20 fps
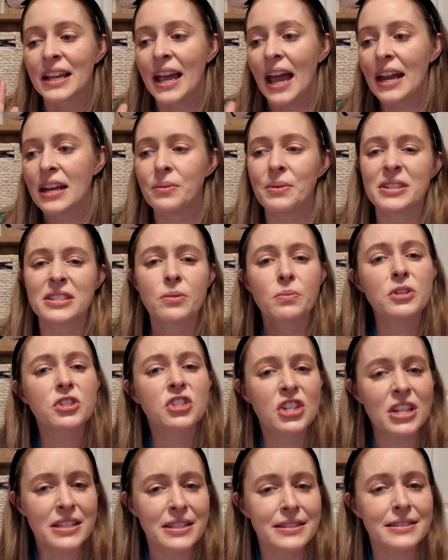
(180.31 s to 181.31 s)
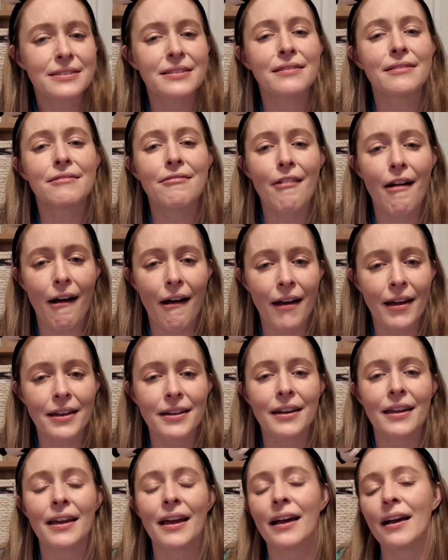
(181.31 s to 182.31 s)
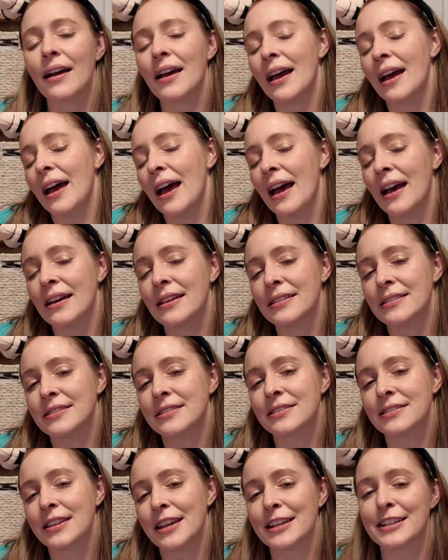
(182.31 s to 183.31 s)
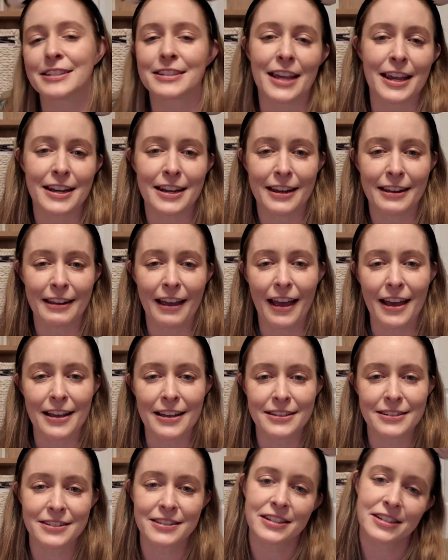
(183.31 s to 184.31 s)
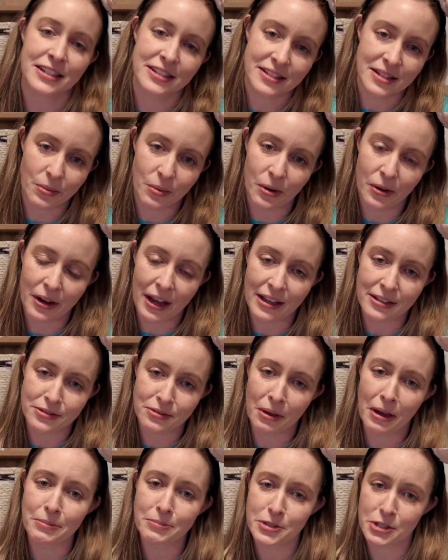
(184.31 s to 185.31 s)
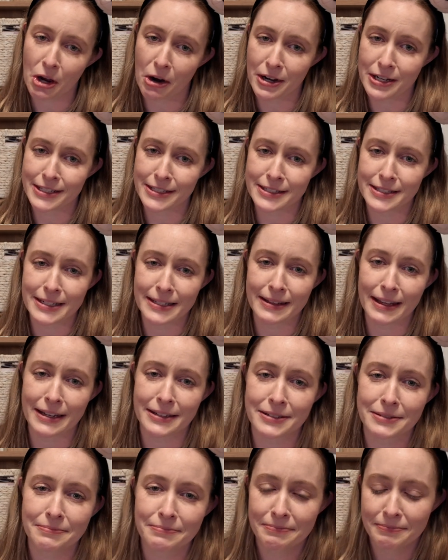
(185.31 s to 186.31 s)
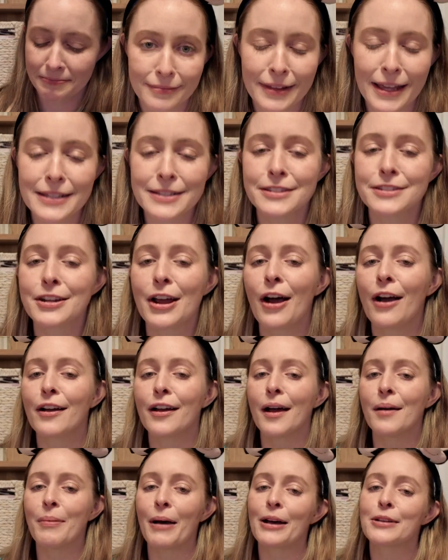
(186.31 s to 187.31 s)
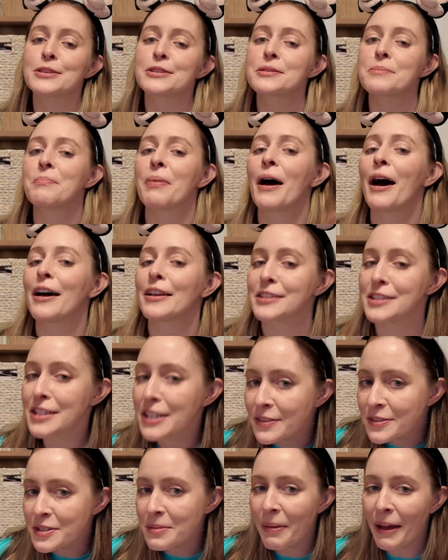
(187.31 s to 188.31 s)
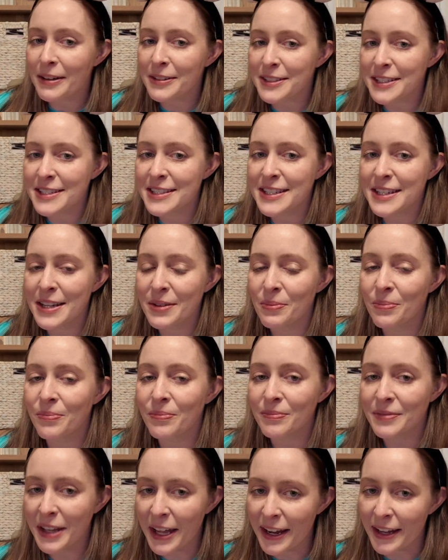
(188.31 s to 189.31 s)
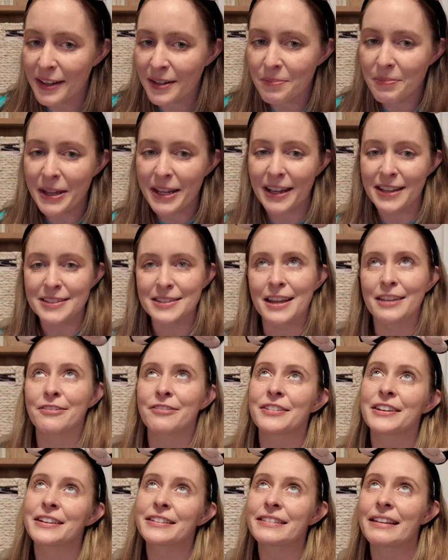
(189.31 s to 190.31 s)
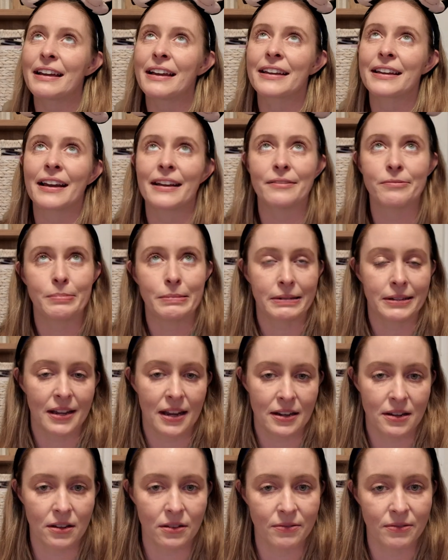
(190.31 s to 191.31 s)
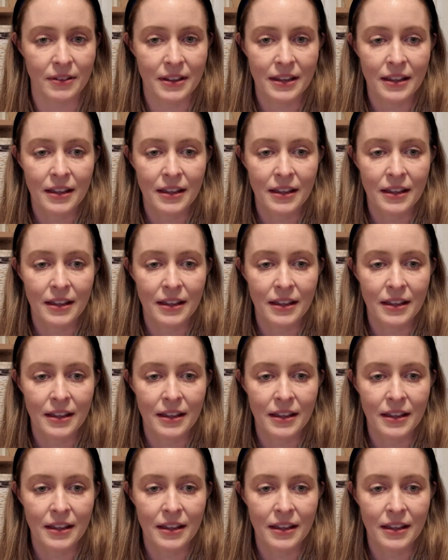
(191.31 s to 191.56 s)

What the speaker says: anyways, it was just not as exciting as the Disney World castle. I'm sorry, Disneyland. Let's talk about some positives about Disneyland, because I feel like I've been kind of